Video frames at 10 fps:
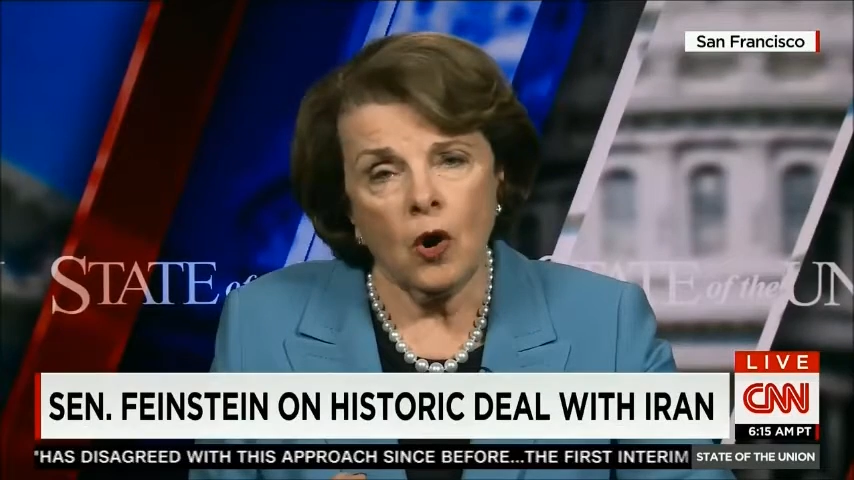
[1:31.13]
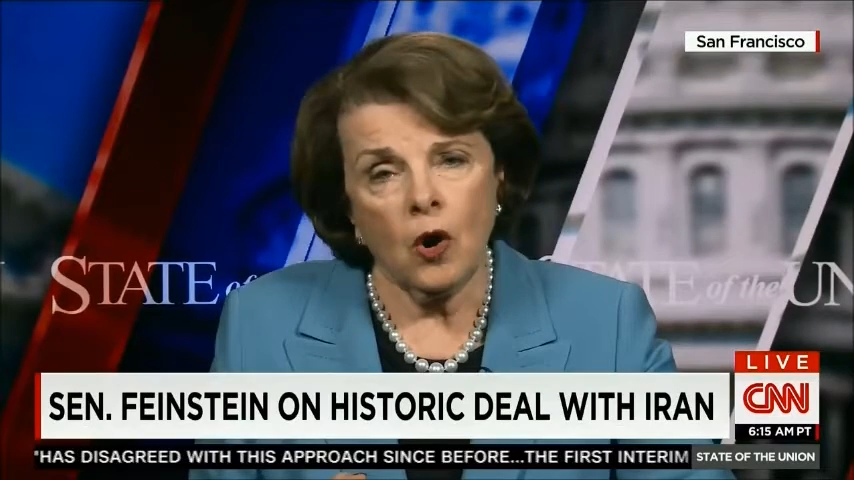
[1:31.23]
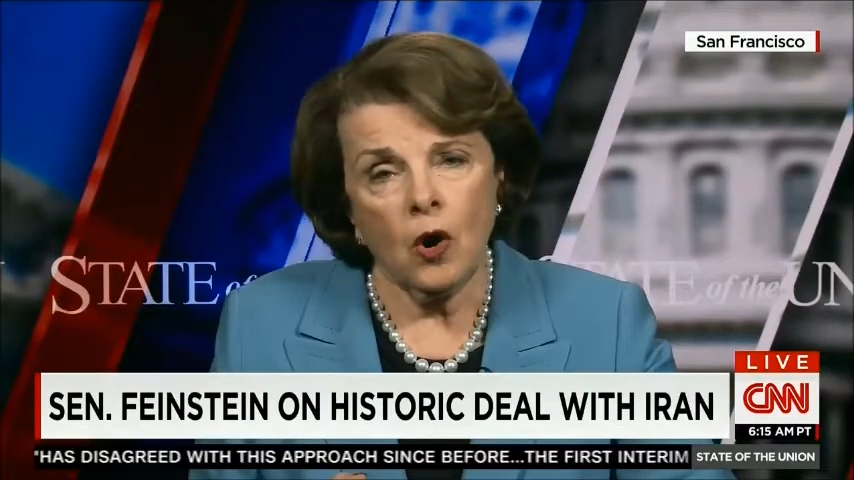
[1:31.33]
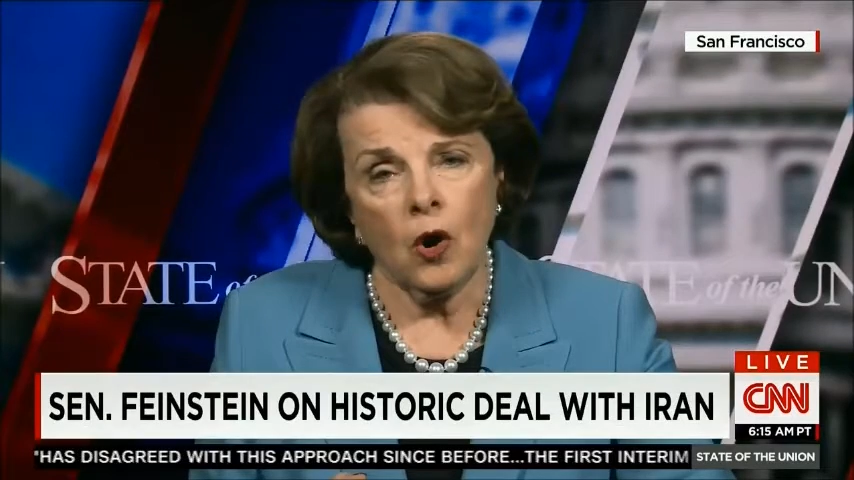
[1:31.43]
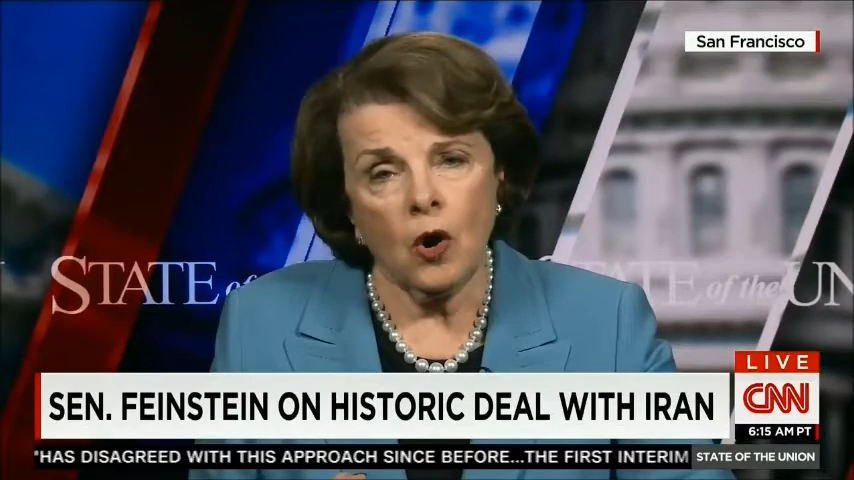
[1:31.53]

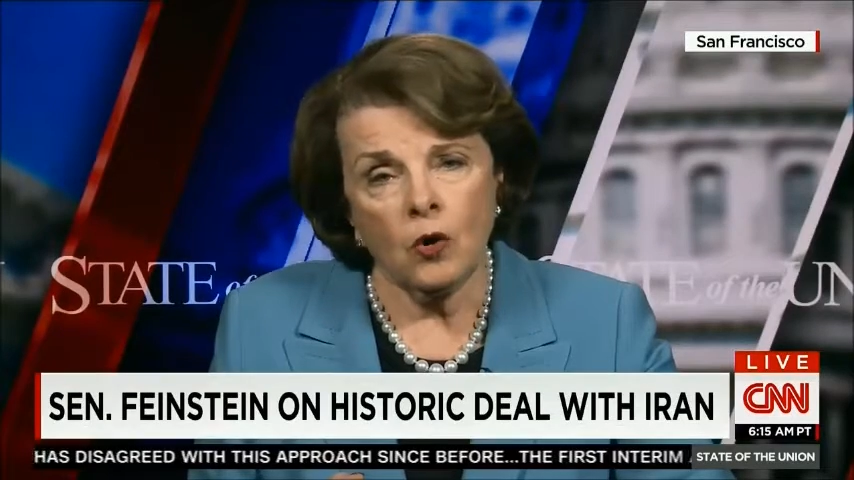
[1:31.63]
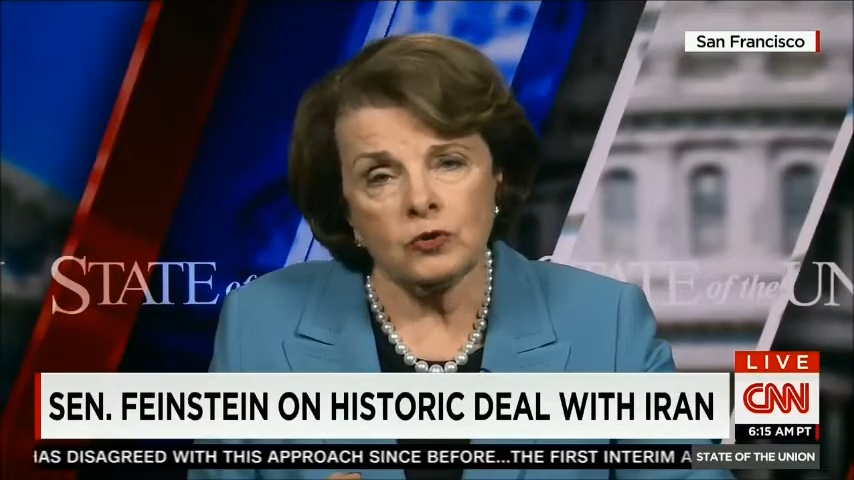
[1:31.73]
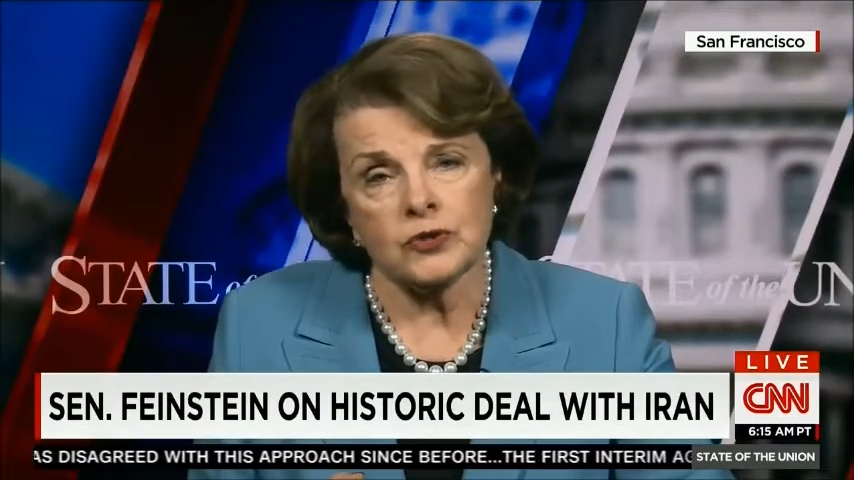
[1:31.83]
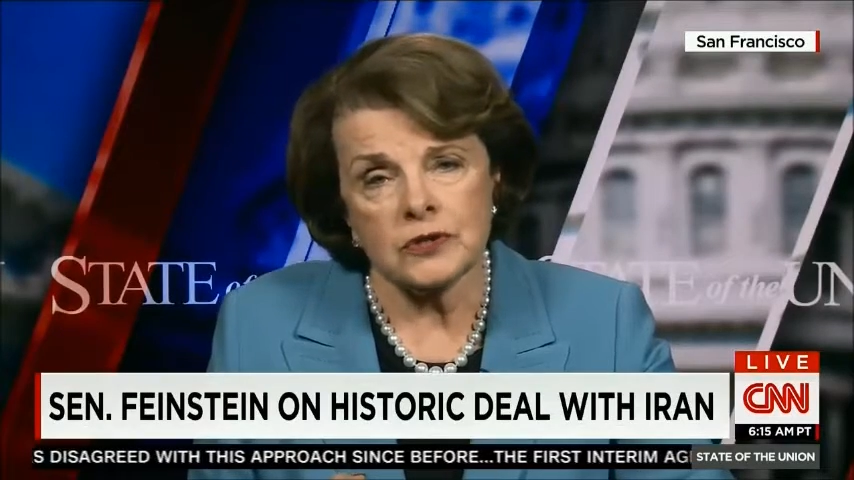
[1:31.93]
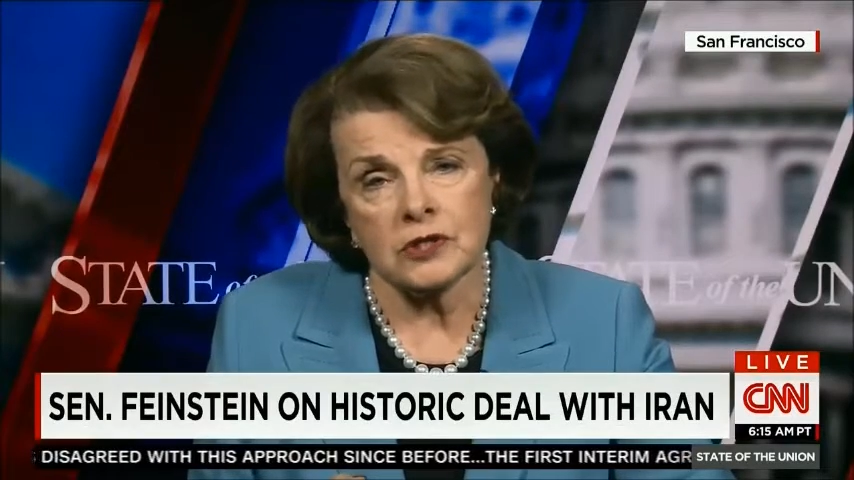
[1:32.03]
and
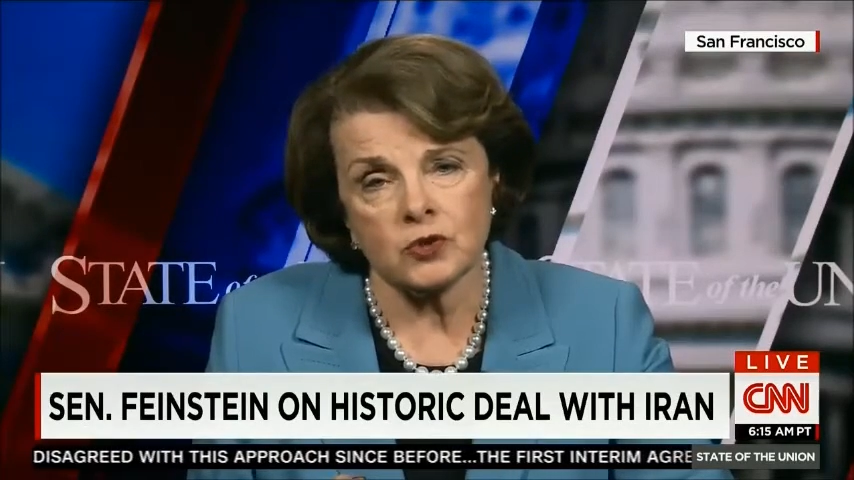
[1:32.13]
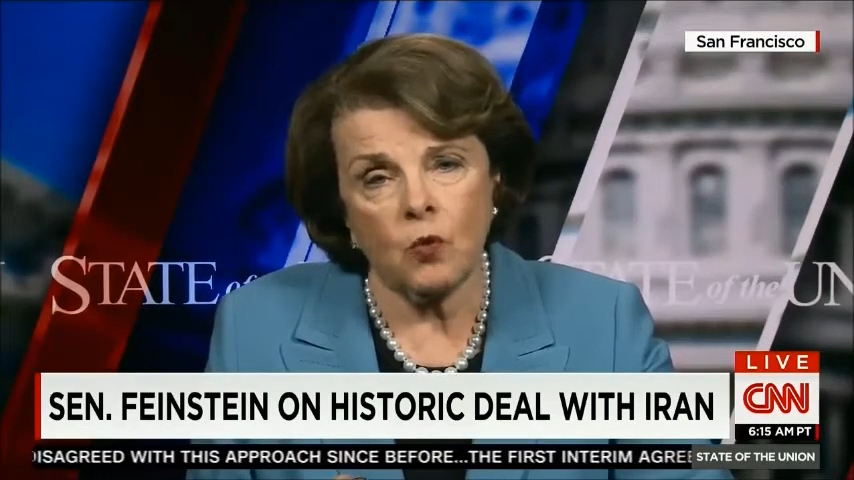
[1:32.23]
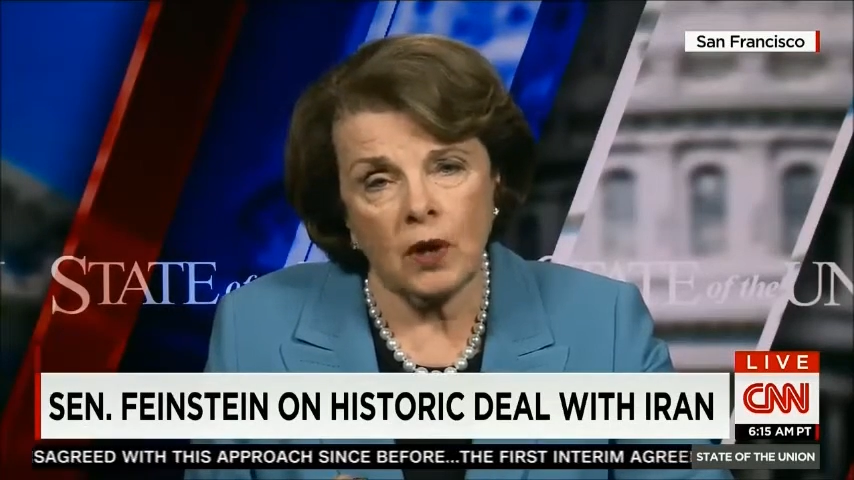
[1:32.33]
oppose this